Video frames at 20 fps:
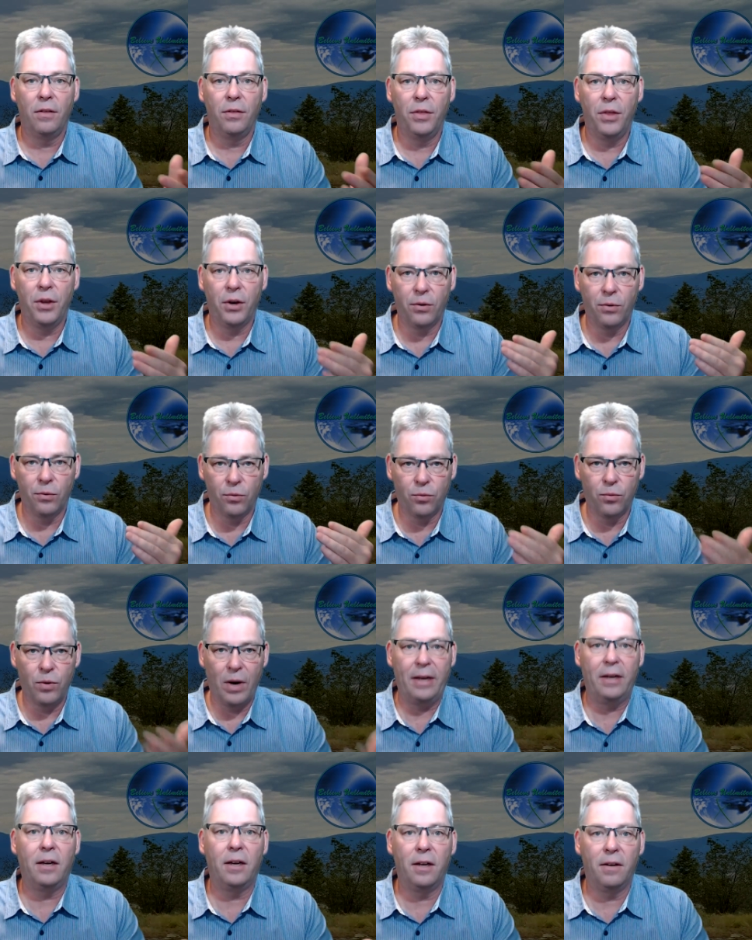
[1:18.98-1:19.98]
that are
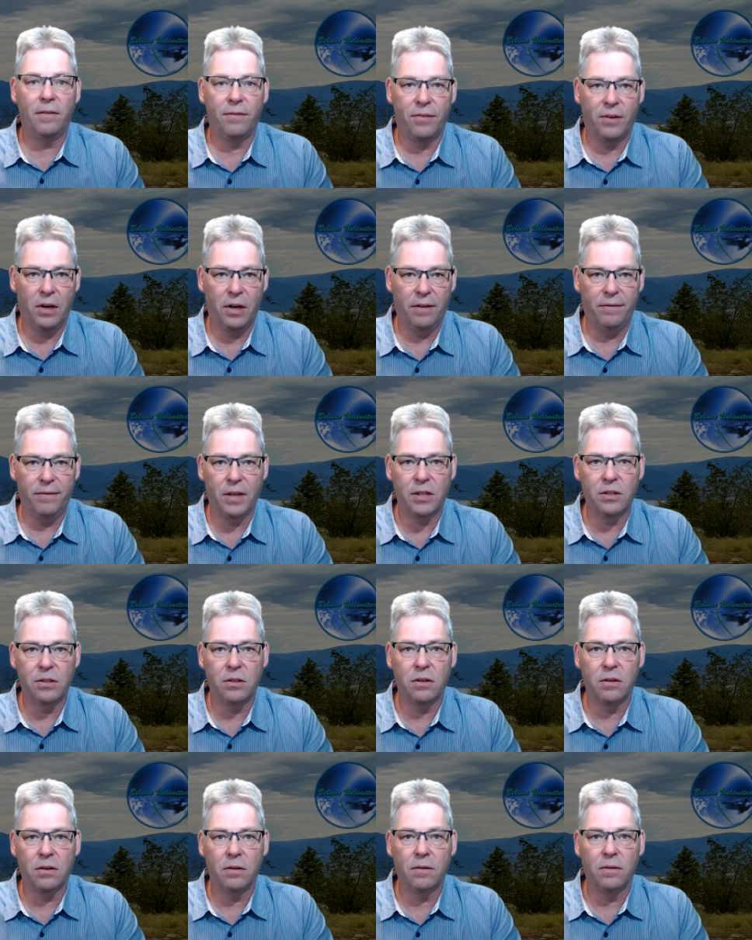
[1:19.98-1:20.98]
right in front of
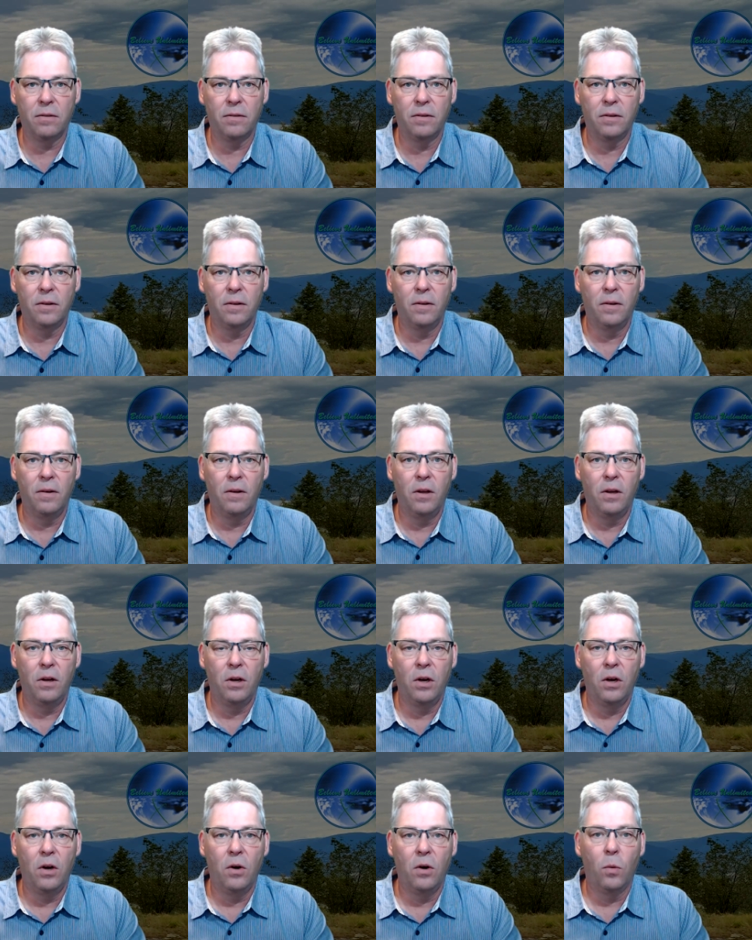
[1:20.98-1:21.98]
us.
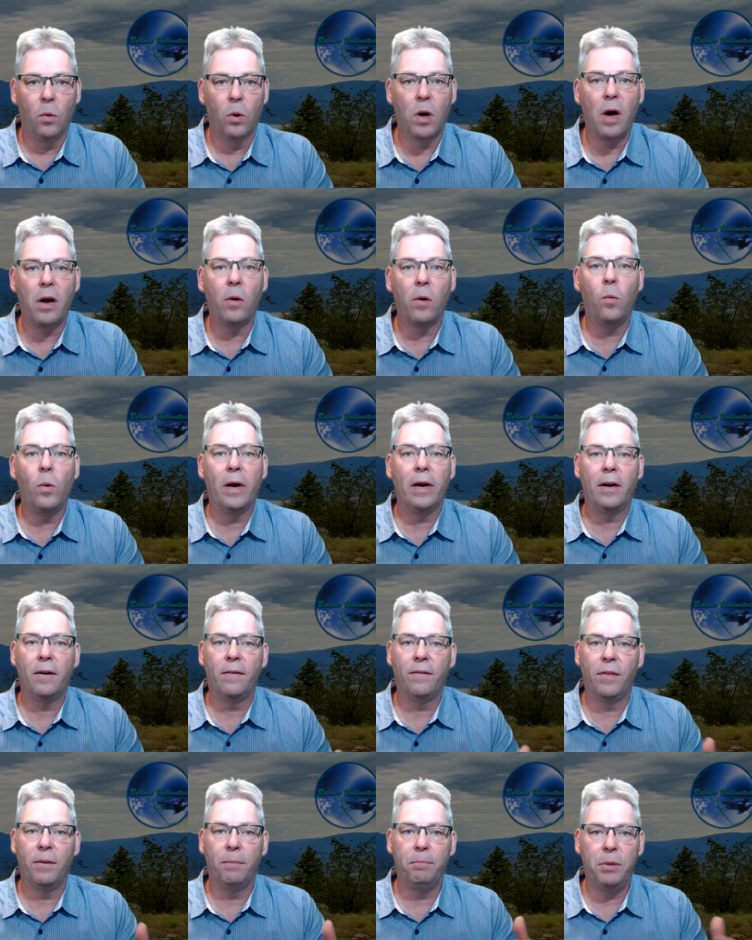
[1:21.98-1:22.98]
We're unaware
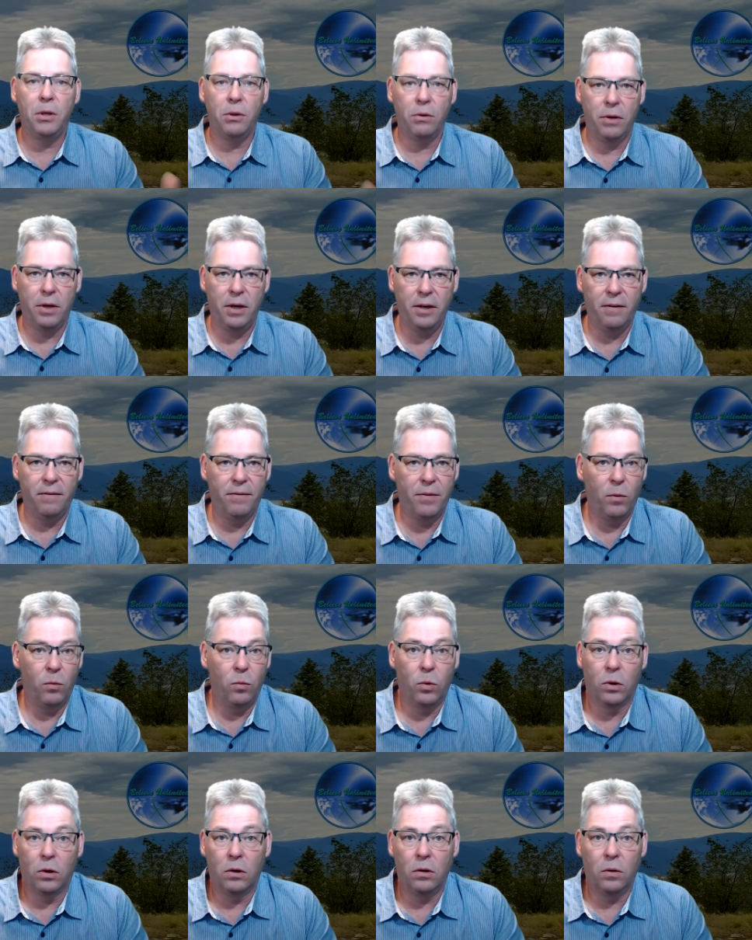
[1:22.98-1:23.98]
of the beauty of the
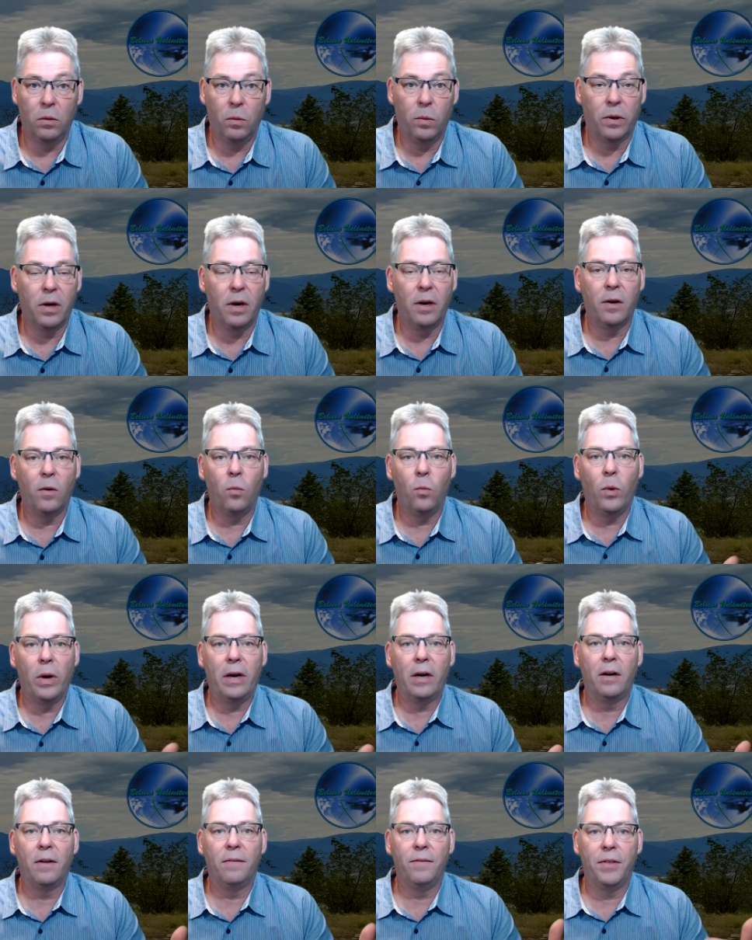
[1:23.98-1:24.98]
world. We're
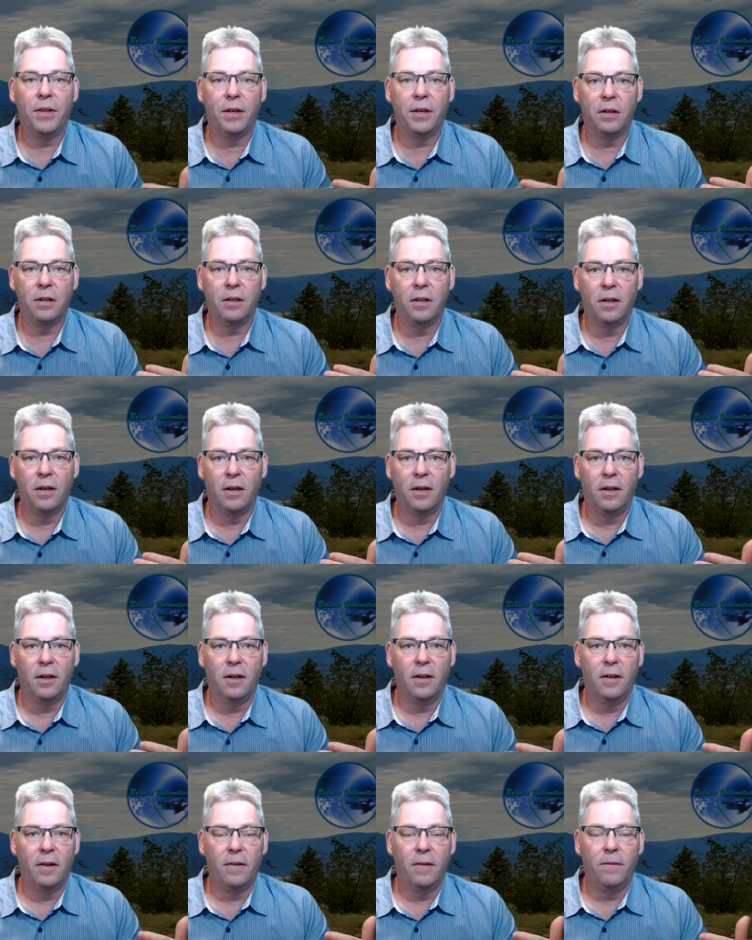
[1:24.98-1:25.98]
unaware of the
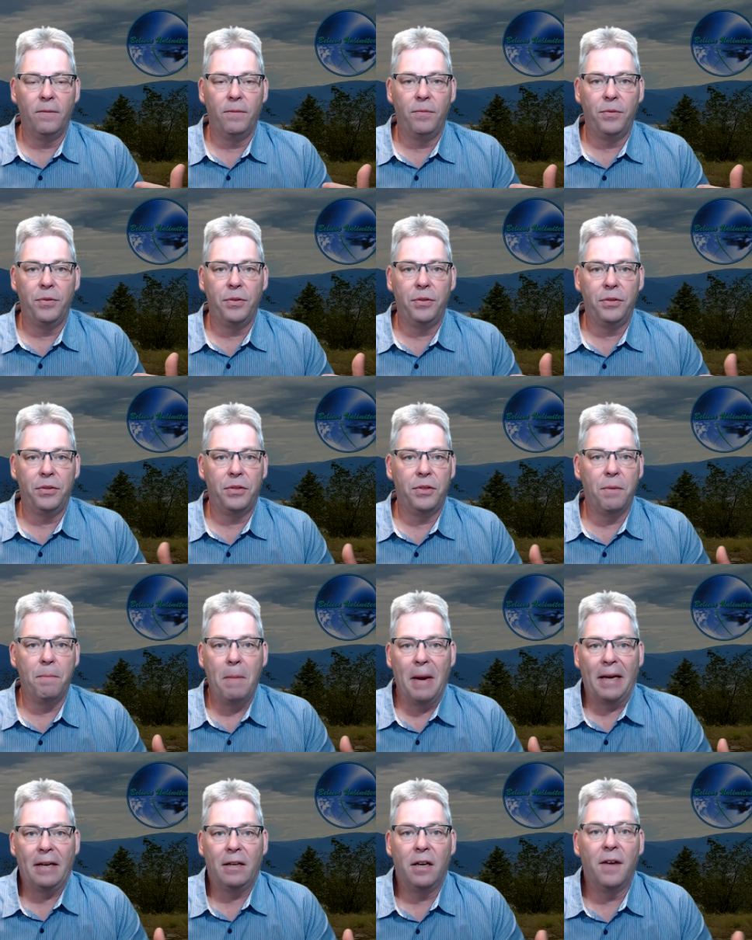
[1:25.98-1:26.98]

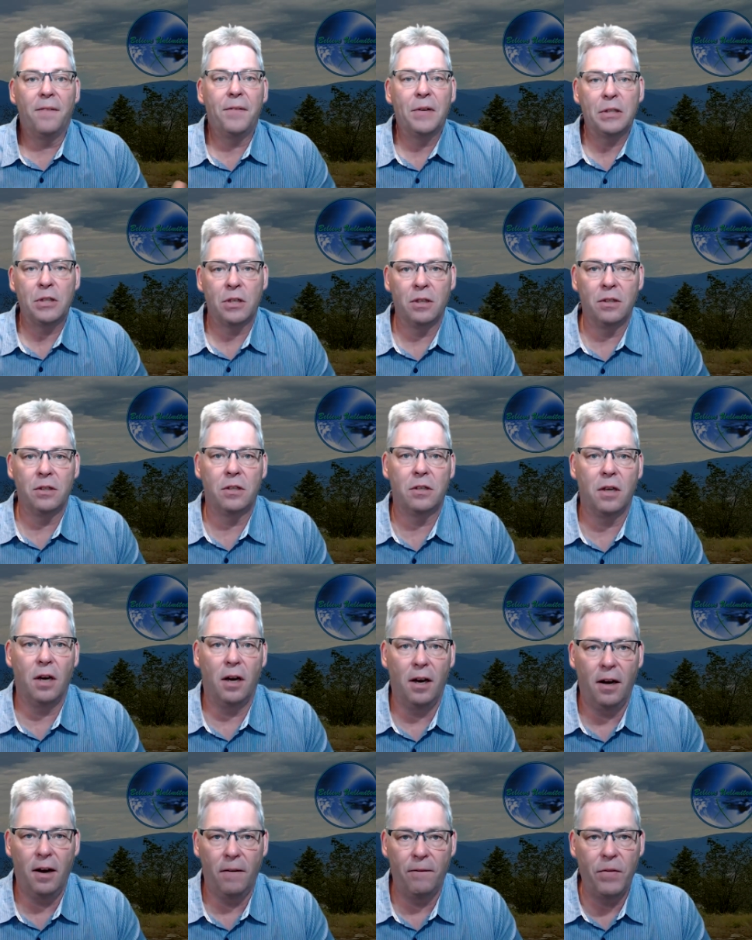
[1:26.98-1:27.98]
magnificence
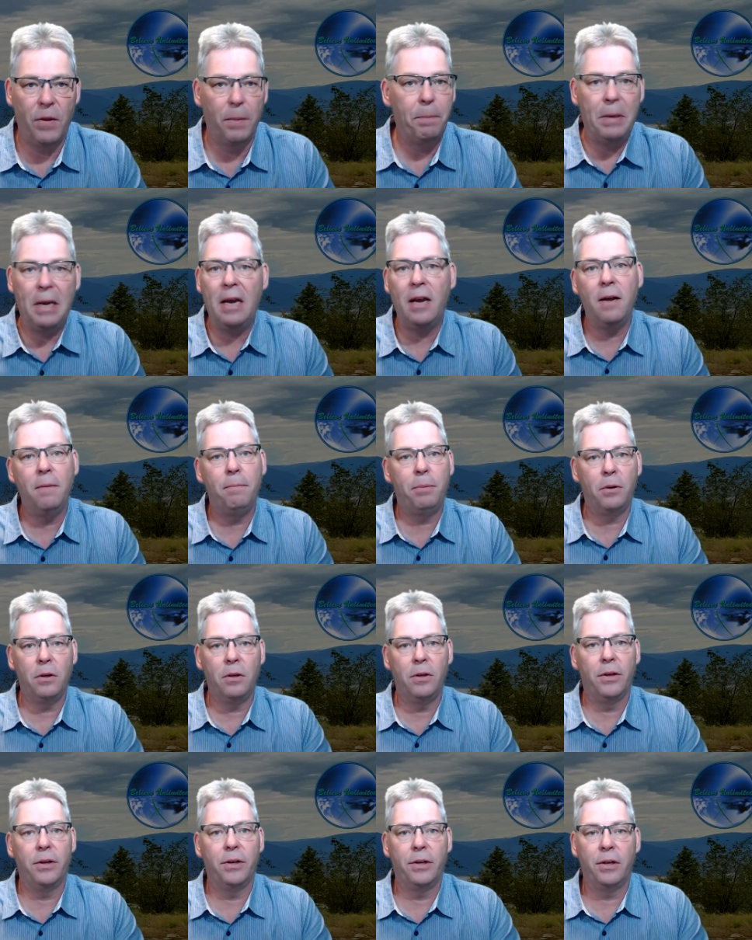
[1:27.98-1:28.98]
of the people
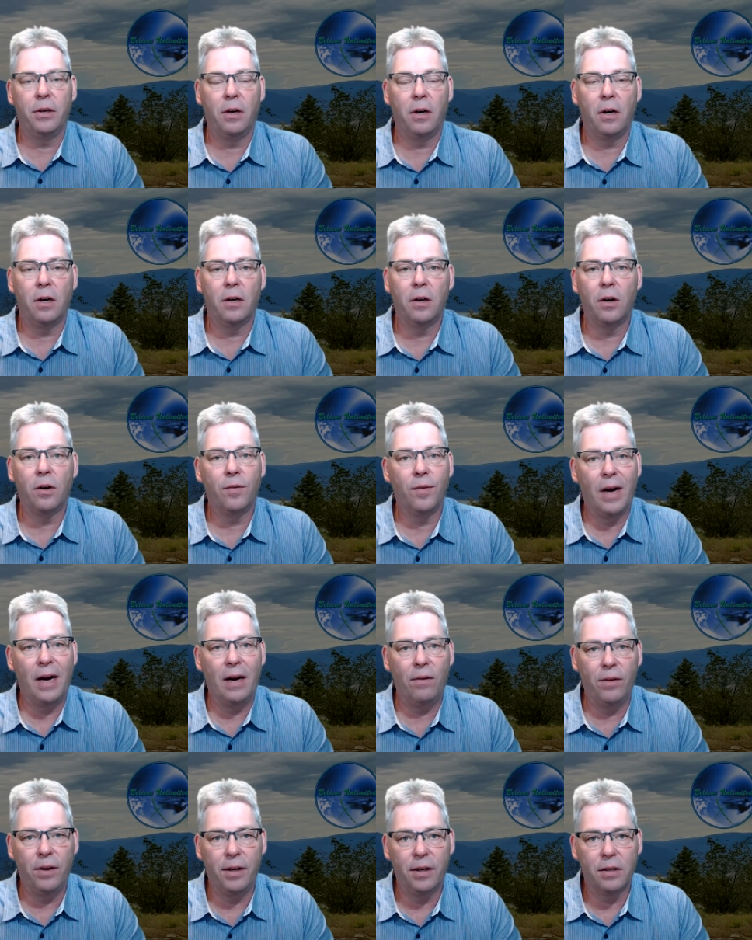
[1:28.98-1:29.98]
that are
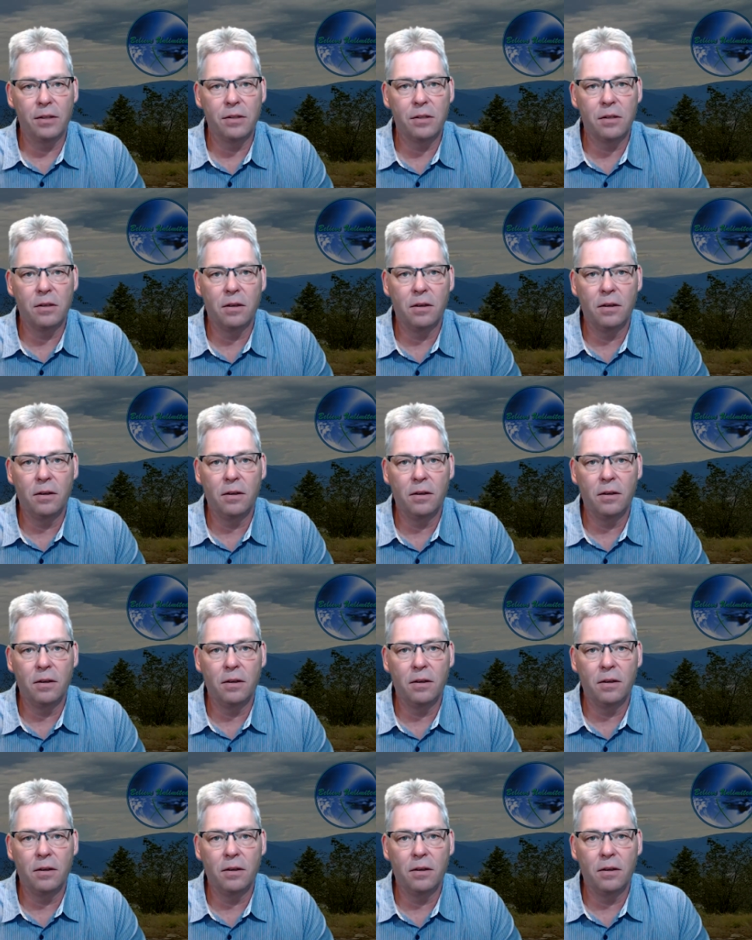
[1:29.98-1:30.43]
around us.